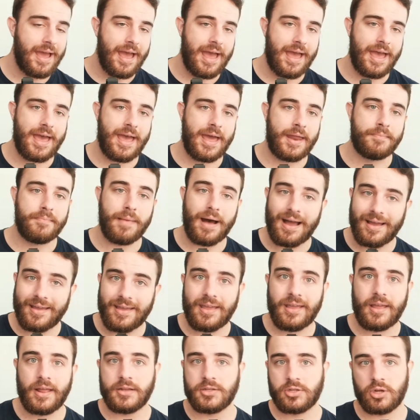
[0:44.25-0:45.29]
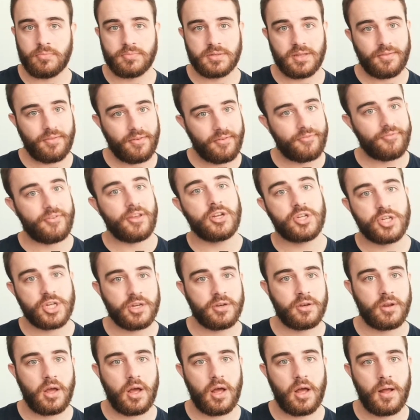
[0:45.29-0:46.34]
and Mai in terms of the
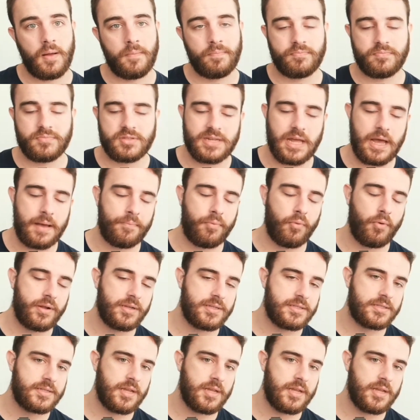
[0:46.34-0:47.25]
Fijian standpoint.